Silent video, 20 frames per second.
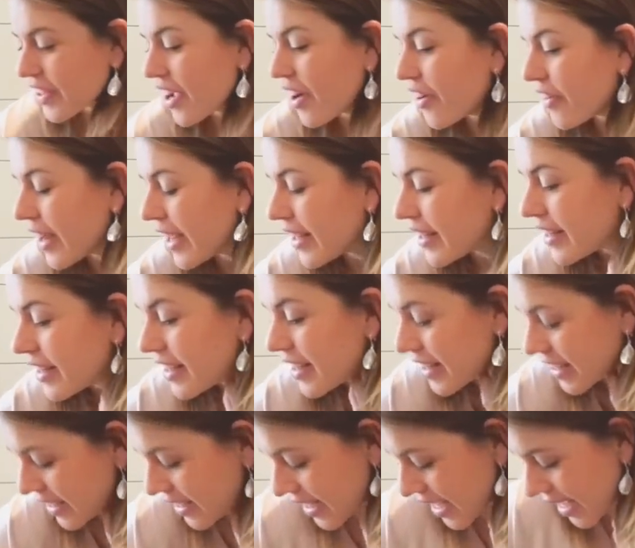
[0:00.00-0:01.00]
All right,
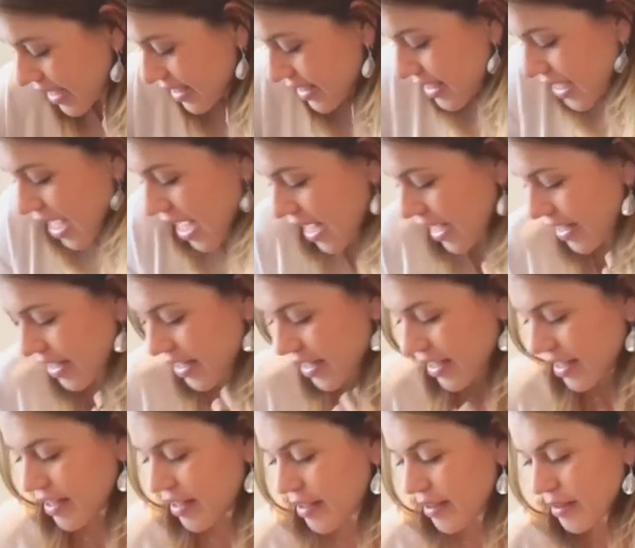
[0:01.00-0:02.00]
next
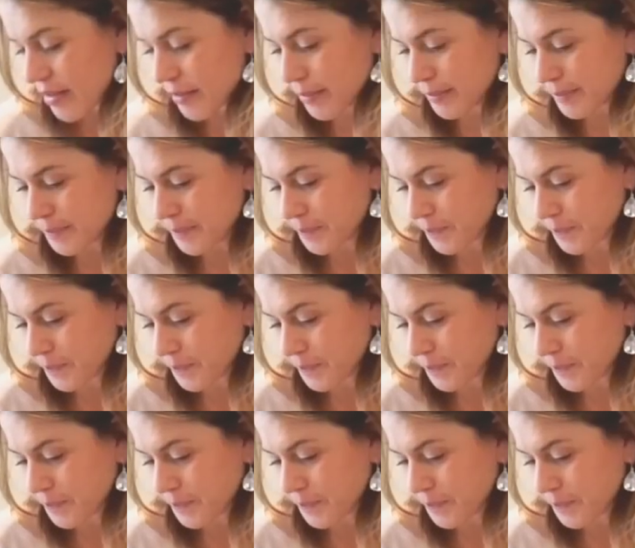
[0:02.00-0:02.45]
item